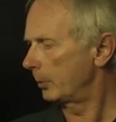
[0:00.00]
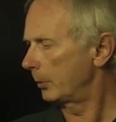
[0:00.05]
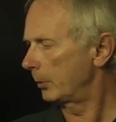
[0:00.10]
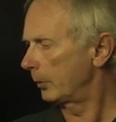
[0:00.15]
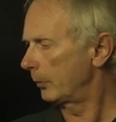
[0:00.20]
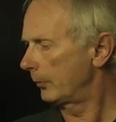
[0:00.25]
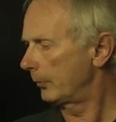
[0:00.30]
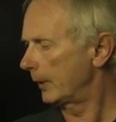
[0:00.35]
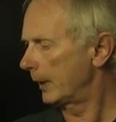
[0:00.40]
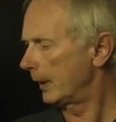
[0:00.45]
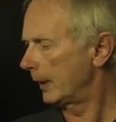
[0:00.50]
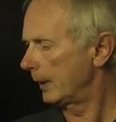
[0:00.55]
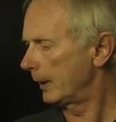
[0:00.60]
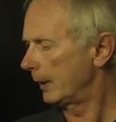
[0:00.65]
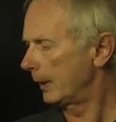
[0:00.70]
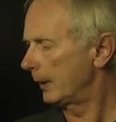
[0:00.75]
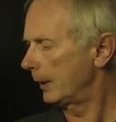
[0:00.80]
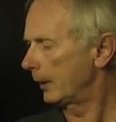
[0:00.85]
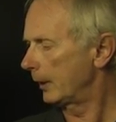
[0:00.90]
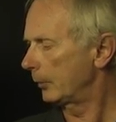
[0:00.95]
profile.
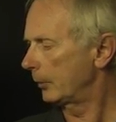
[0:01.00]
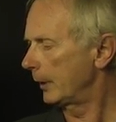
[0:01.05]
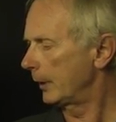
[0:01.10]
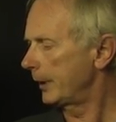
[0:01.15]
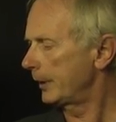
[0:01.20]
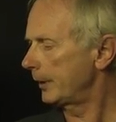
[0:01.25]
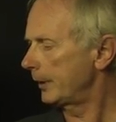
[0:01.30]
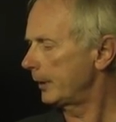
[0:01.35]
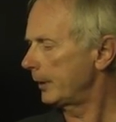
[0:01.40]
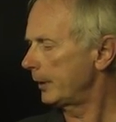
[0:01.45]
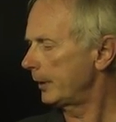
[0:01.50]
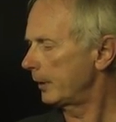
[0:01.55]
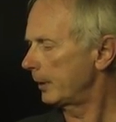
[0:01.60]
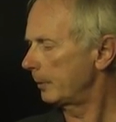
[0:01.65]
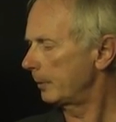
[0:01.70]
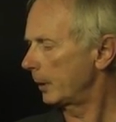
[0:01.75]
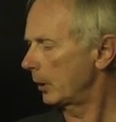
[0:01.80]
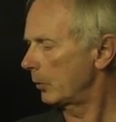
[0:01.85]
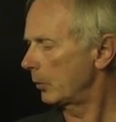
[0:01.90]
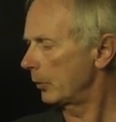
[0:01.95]
It increases
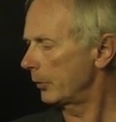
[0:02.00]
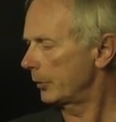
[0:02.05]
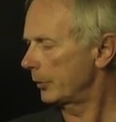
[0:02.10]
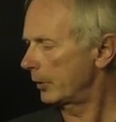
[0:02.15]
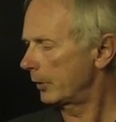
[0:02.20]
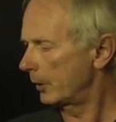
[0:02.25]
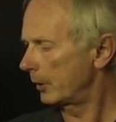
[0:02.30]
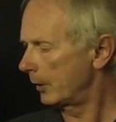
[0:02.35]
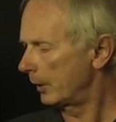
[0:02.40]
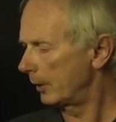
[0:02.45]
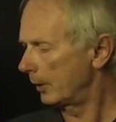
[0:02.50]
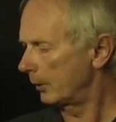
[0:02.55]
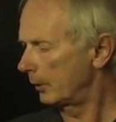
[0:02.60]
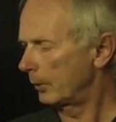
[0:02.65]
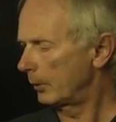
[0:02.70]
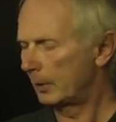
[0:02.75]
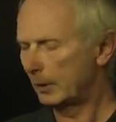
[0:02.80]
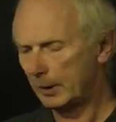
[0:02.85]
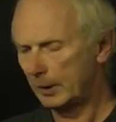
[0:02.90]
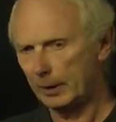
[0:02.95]
because
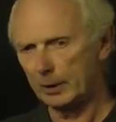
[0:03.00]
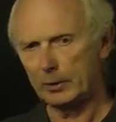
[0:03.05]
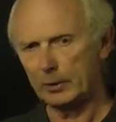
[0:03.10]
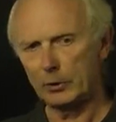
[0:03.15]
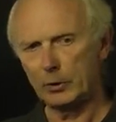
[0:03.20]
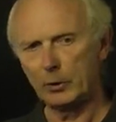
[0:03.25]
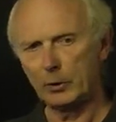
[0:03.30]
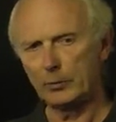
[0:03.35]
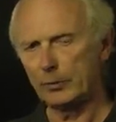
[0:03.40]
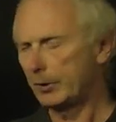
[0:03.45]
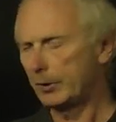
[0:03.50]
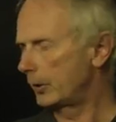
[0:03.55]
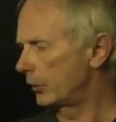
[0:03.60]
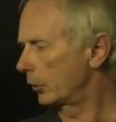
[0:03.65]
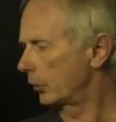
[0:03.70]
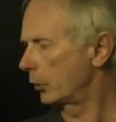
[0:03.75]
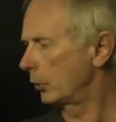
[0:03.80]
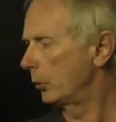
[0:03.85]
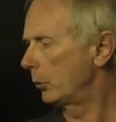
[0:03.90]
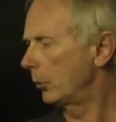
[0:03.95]
the surface
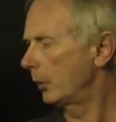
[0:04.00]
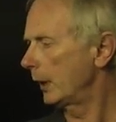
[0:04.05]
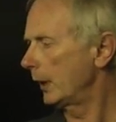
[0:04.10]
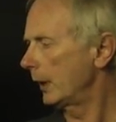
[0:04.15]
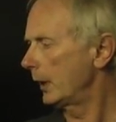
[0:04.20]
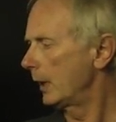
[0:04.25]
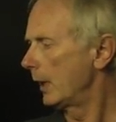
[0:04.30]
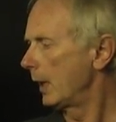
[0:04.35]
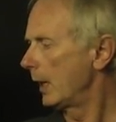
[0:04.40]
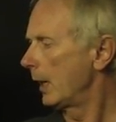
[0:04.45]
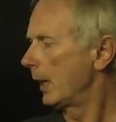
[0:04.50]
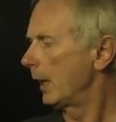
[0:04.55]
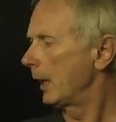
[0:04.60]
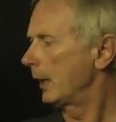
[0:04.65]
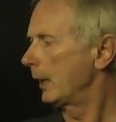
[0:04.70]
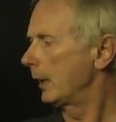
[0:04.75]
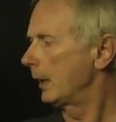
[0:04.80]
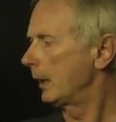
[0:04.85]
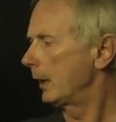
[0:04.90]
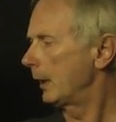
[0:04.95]
is cooling,
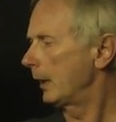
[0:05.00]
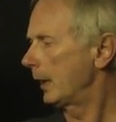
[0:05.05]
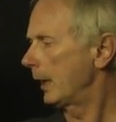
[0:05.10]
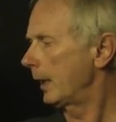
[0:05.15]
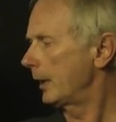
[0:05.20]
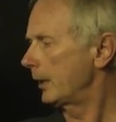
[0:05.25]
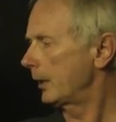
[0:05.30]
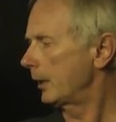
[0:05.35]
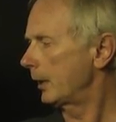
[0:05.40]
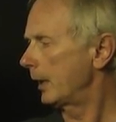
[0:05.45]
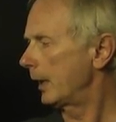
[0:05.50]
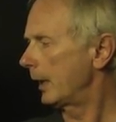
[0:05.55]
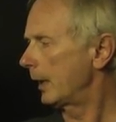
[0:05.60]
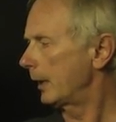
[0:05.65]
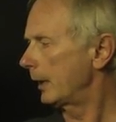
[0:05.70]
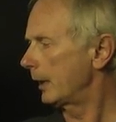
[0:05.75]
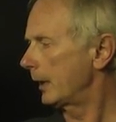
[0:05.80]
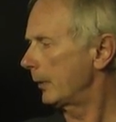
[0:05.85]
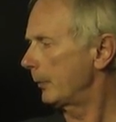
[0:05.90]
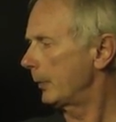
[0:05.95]
and then it has an
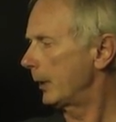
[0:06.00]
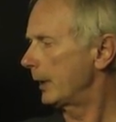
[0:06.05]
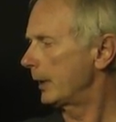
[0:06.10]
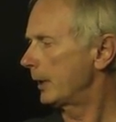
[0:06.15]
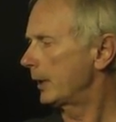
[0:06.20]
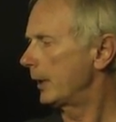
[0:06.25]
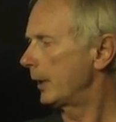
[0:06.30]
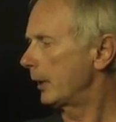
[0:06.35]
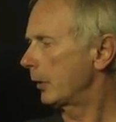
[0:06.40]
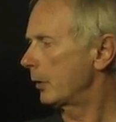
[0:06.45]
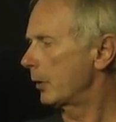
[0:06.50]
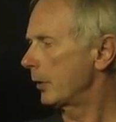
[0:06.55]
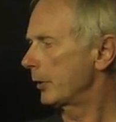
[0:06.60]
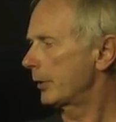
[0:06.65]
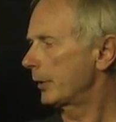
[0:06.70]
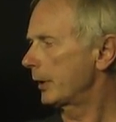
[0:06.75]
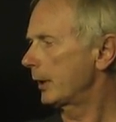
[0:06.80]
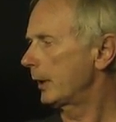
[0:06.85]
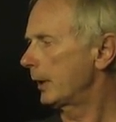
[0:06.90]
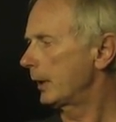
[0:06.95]
area where it's near
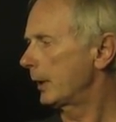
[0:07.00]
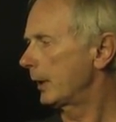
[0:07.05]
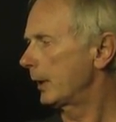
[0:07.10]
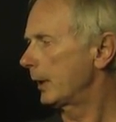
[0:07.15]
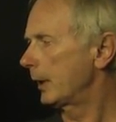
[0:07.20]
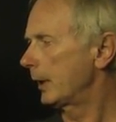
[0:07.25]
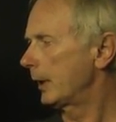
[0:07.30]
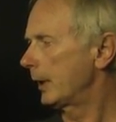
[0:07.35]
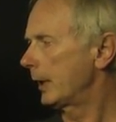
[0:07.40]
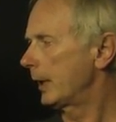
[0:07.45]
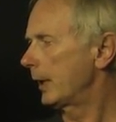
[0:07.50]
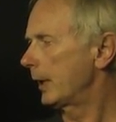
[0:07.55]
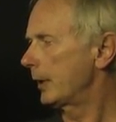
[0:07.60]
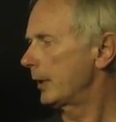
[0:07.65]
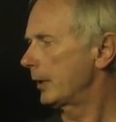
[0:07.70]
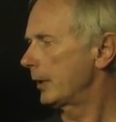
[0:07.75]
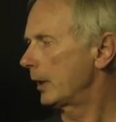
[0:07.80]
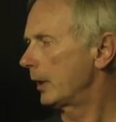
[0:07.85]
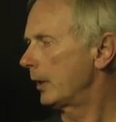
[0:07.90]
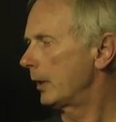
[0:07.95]
constant, and then it
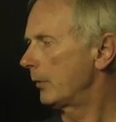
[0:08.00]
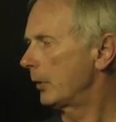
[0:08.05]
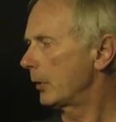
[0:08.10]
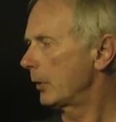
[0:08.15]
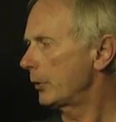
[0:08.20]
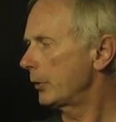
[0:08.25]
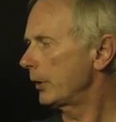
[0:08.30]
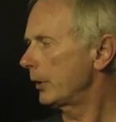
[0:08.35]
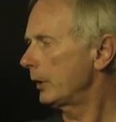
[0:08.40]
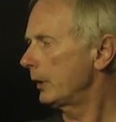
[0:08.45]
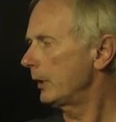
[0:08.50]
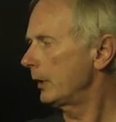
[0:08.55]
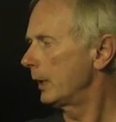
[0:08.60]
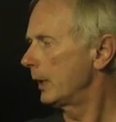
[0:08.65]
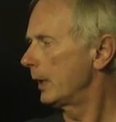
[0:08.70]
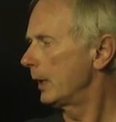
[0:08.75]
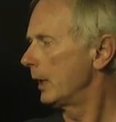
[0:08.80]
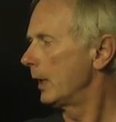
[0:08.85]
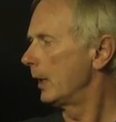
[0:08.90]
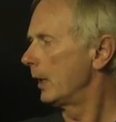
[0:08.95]
has an inversion
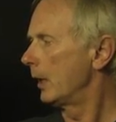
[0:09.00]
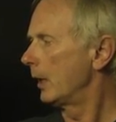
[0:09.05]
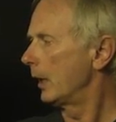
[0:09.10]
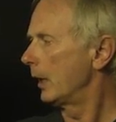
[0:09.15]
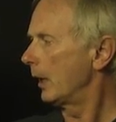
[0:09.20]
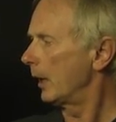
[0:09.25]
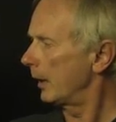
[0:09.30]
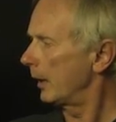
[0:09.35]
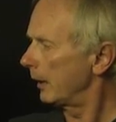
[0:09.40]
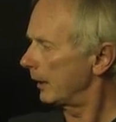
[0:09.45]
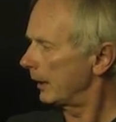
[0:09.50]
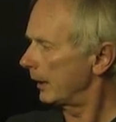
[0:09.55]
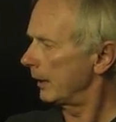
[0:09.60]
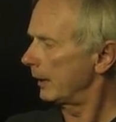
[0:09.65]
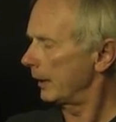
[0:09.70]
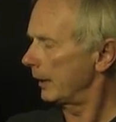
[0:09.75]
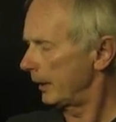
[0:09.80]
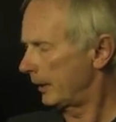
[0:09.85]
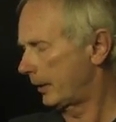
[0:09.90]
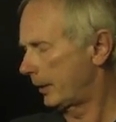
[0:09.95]
and
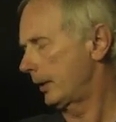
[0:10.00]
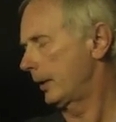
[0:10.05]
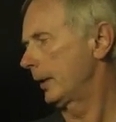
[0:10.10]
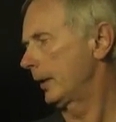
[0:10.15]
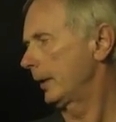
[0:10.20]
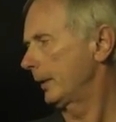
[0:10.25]
then it's